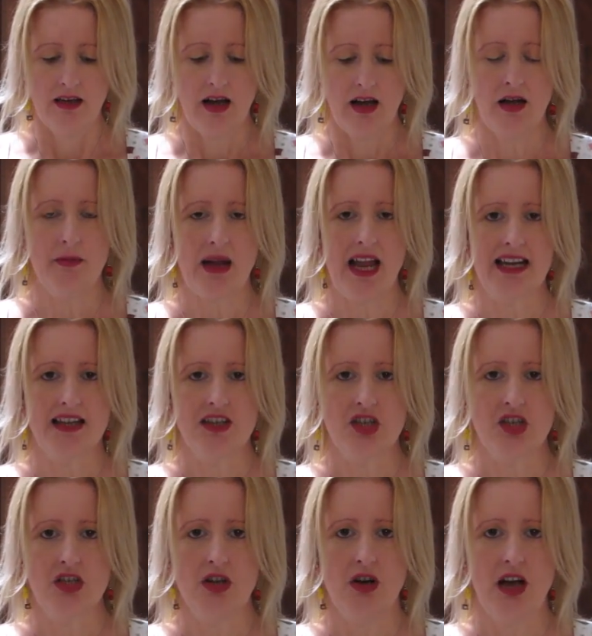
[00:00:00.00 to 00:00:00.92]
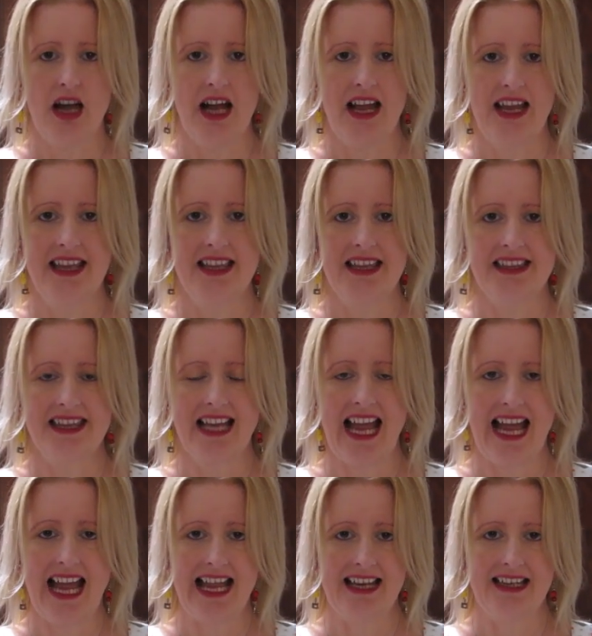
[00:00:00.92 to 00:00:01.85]
I made sure
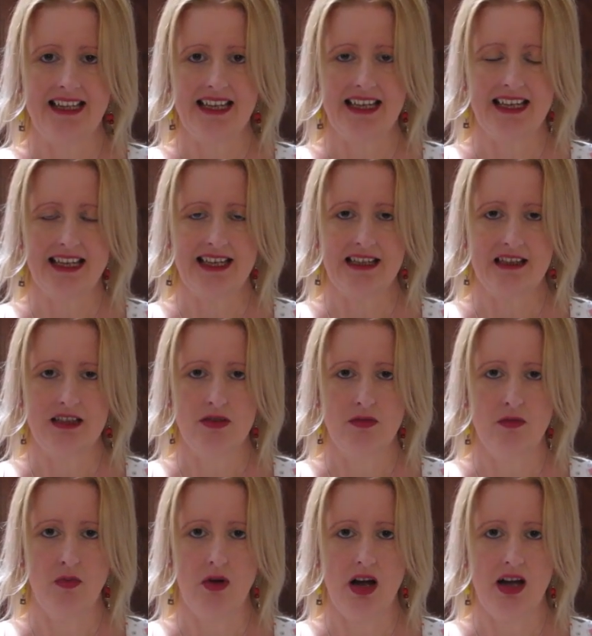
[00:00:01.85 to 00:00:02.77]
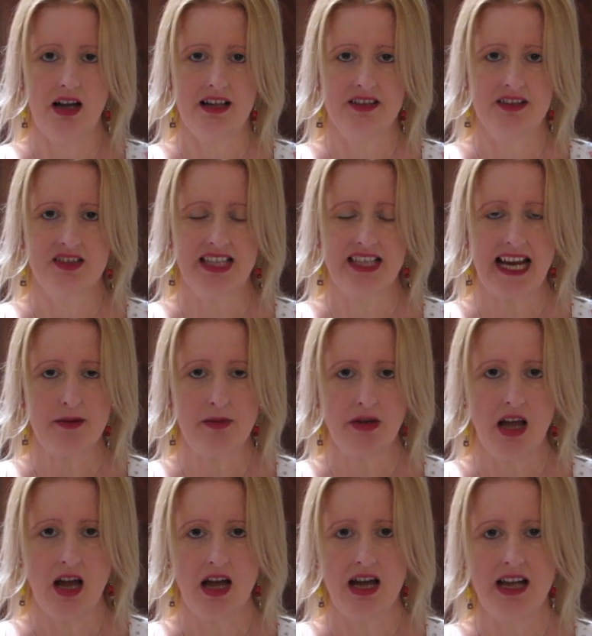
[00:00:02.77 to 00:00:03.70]
that it was
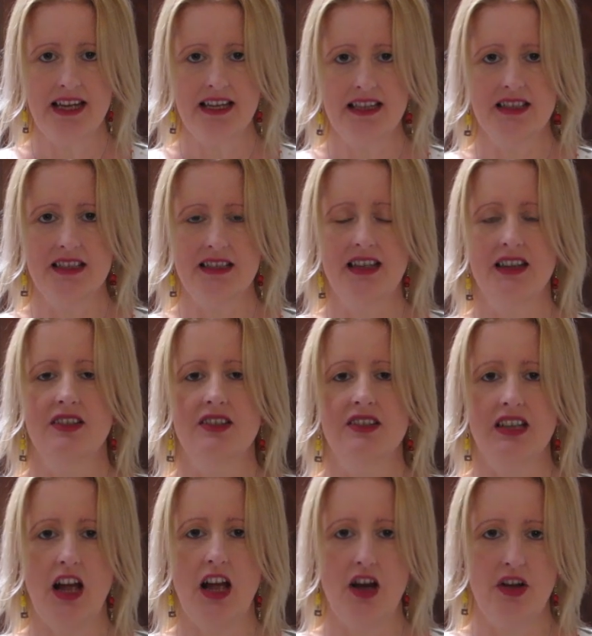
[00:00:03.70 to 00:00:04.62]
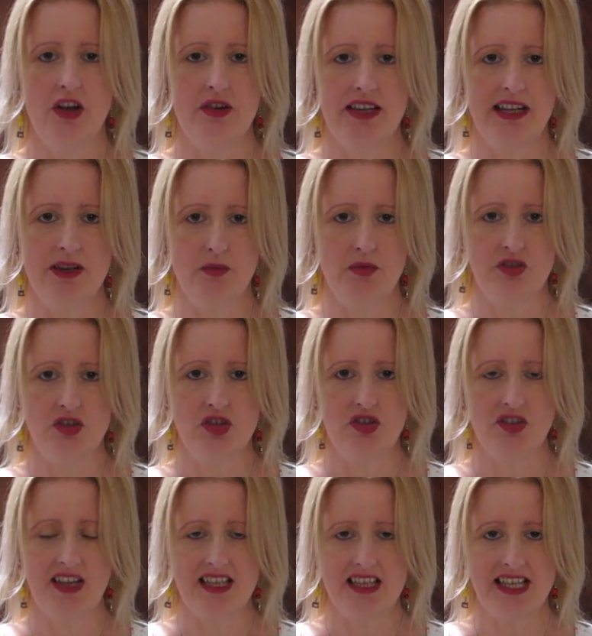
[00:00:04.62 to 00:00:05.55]
stabilised so it wouldn't
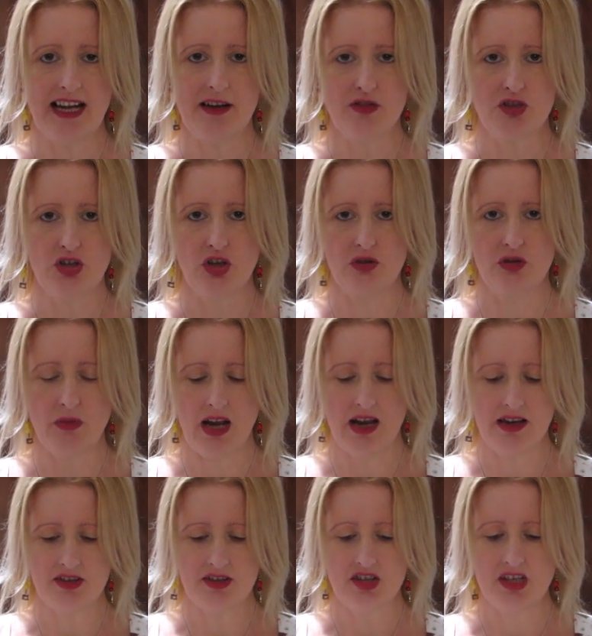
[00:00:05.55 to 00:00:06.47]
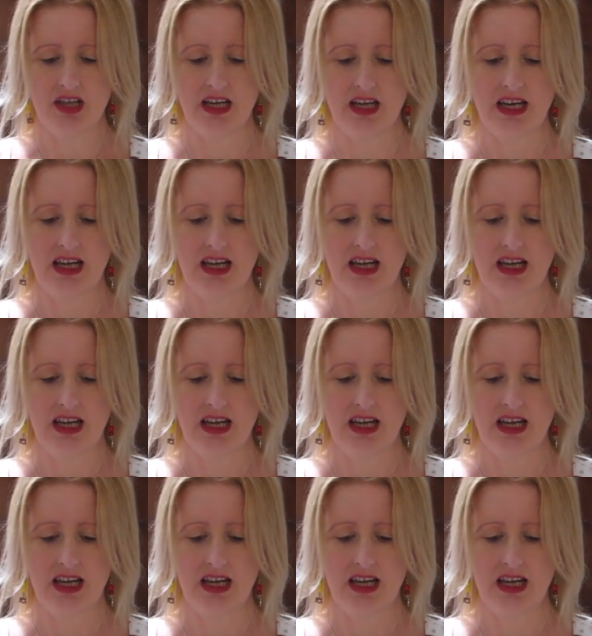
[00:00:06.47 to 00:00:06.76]
stretch out too much.